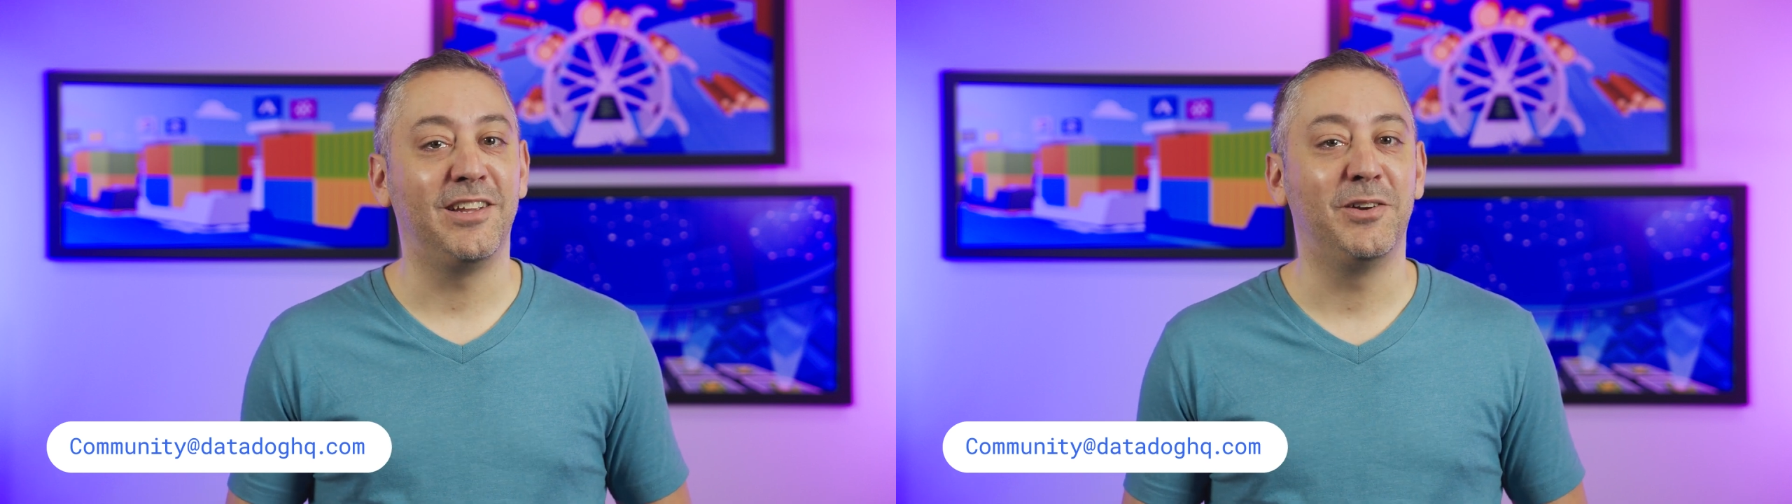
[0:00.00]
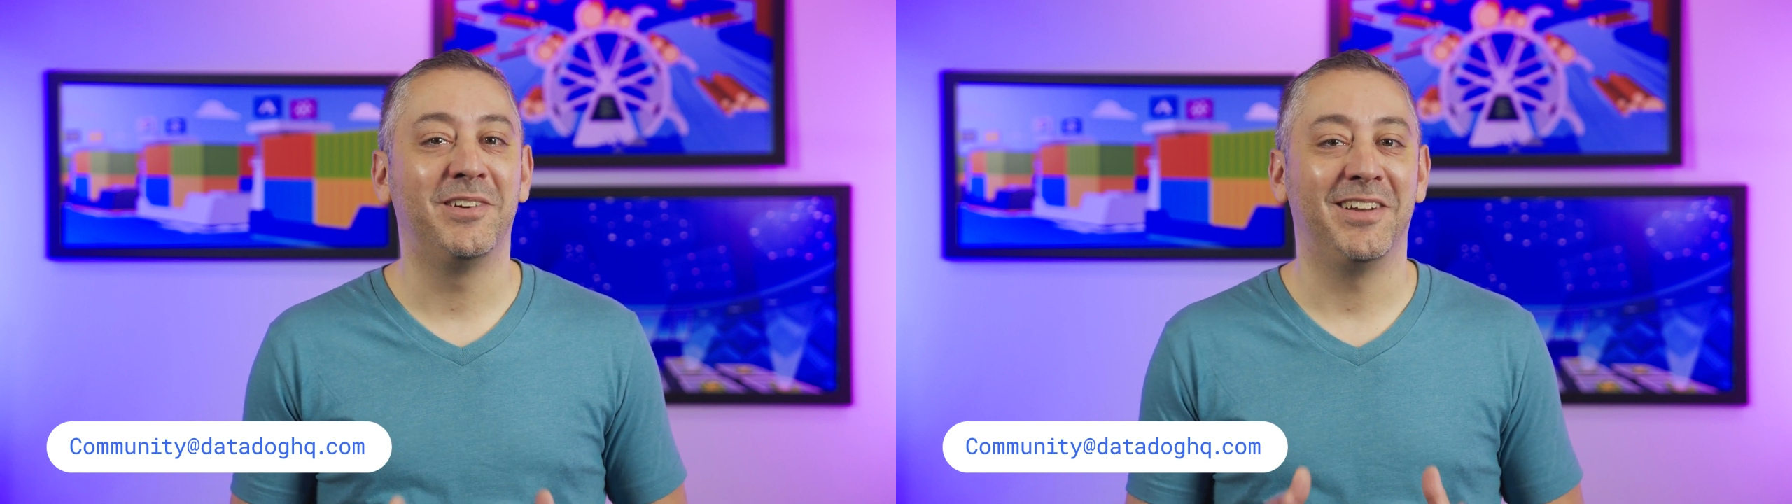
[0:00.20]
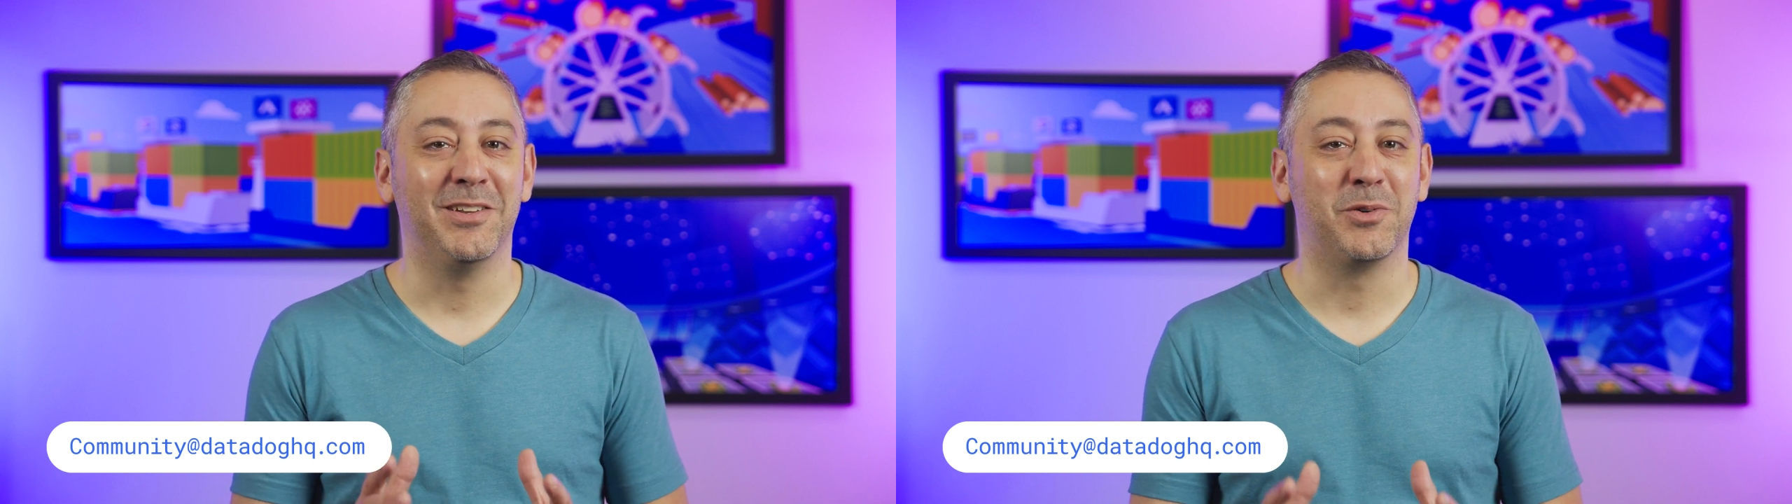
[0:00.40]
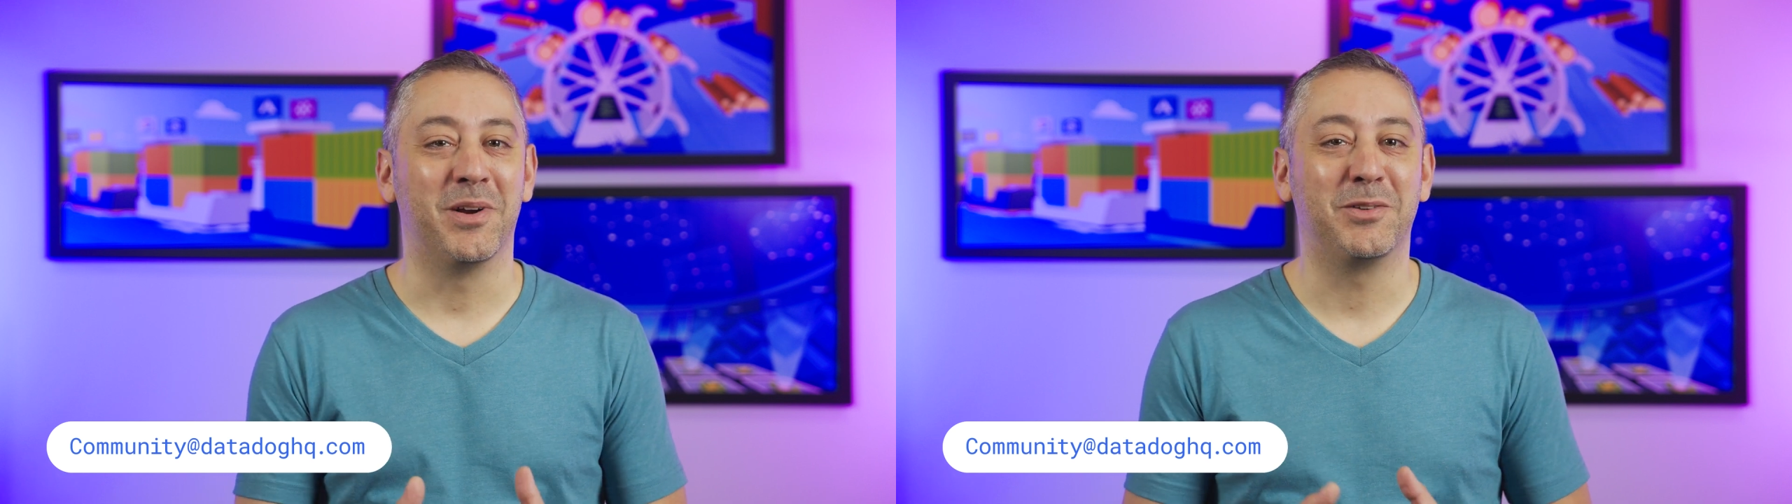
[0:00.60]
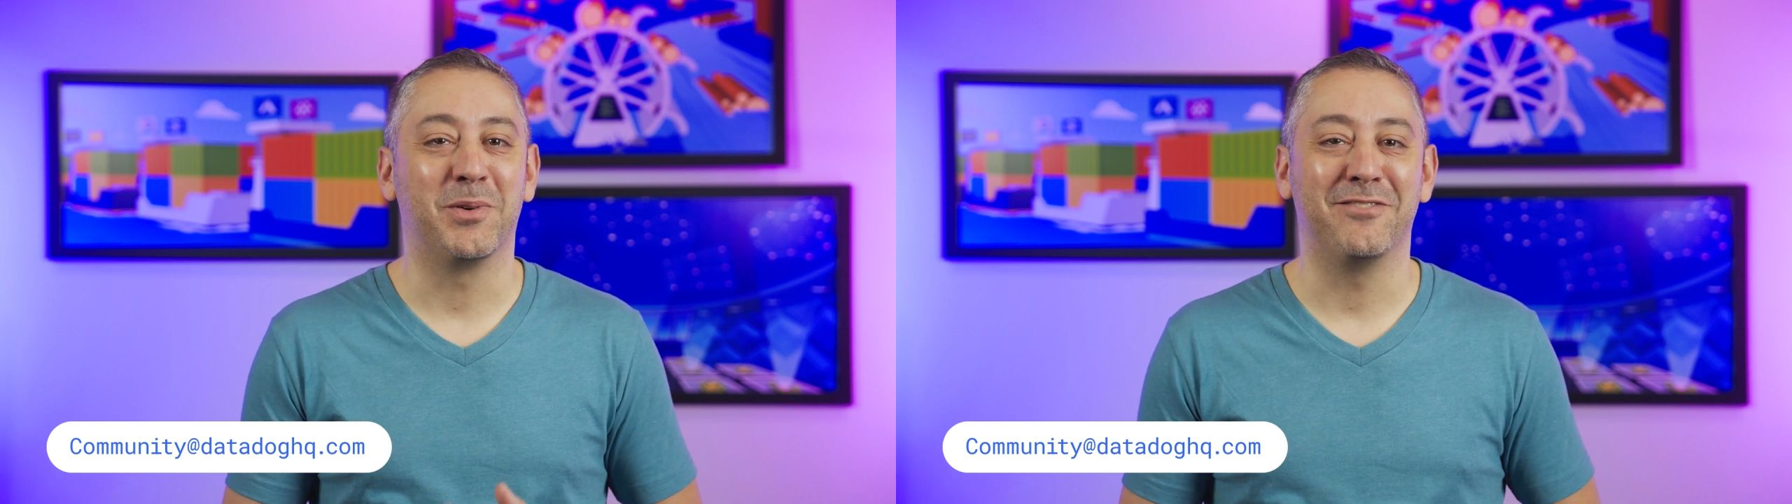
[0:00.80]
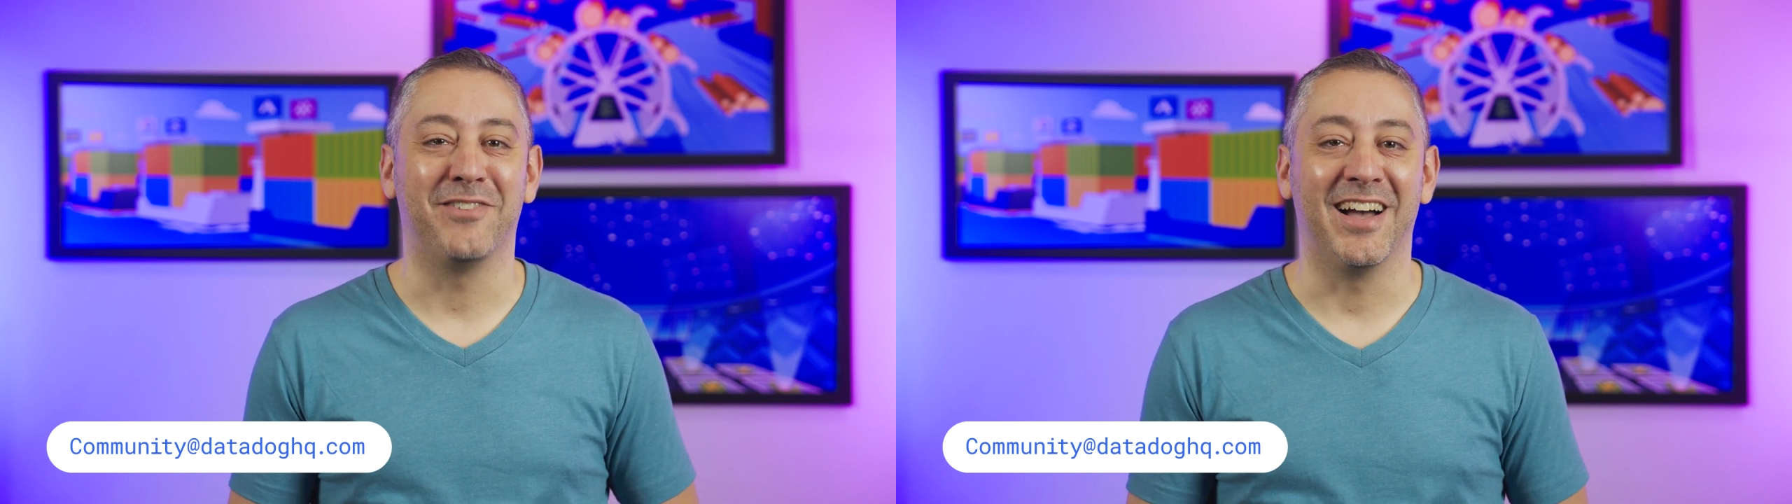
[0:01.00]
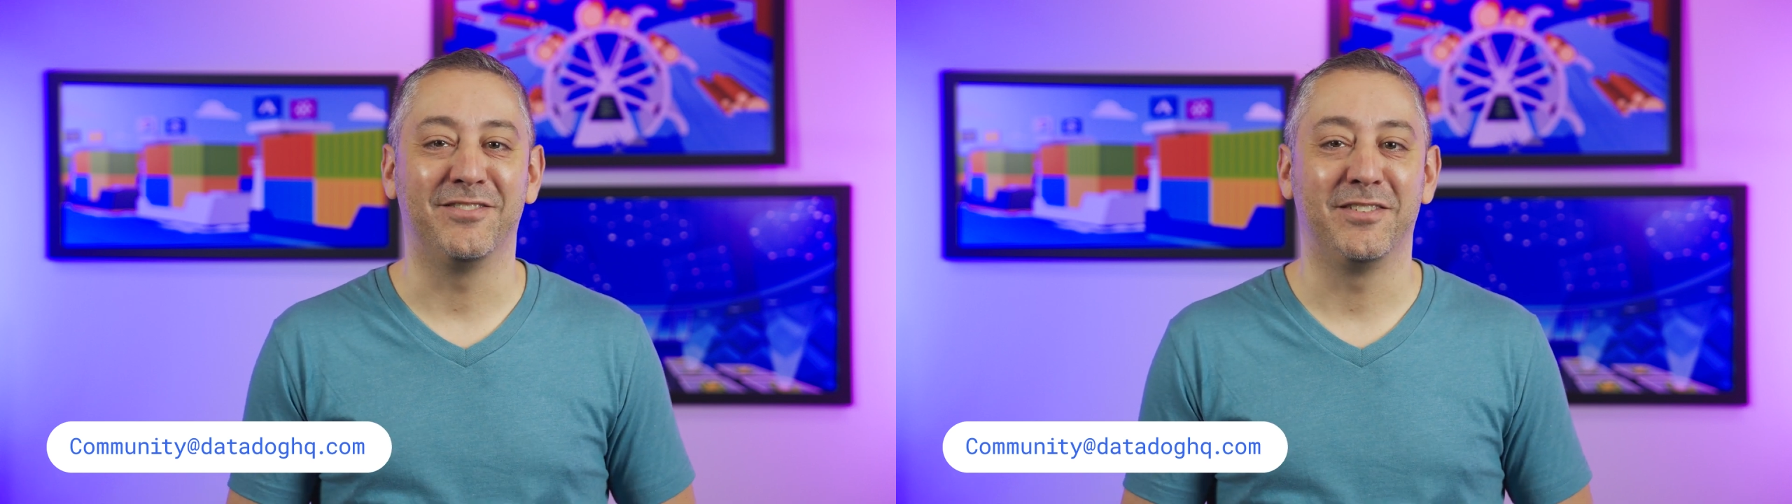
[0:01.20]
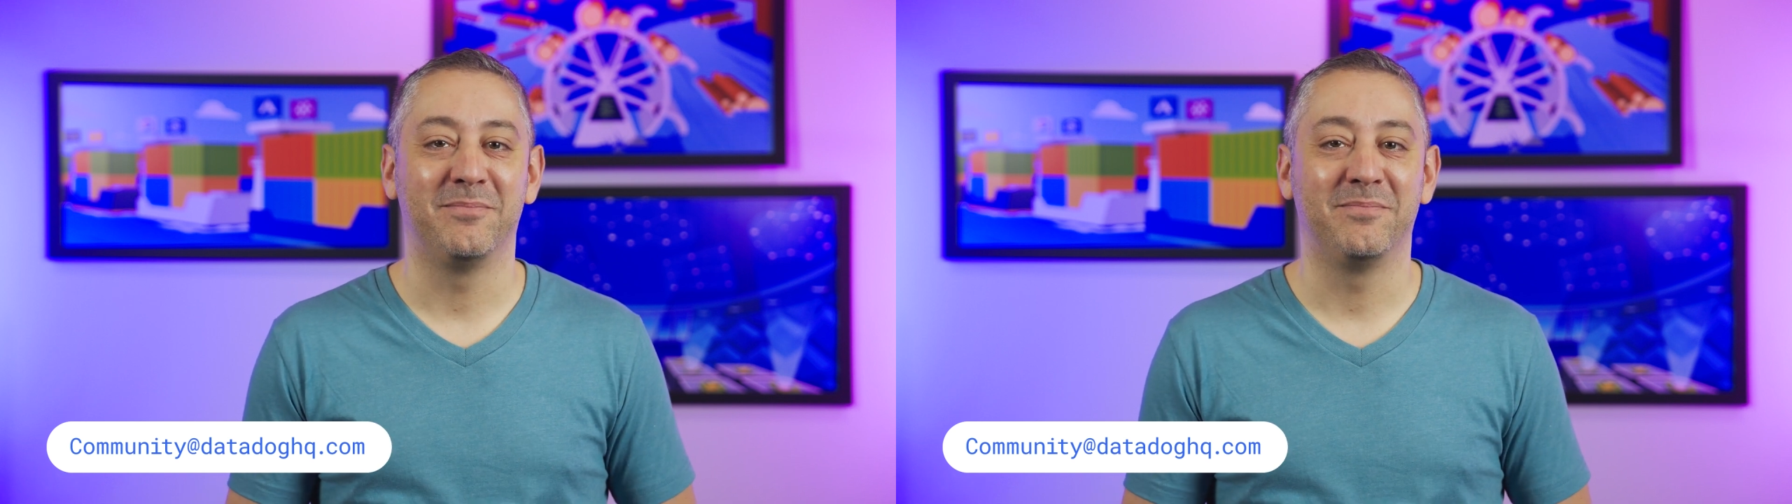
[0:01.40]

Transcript: you in 2025.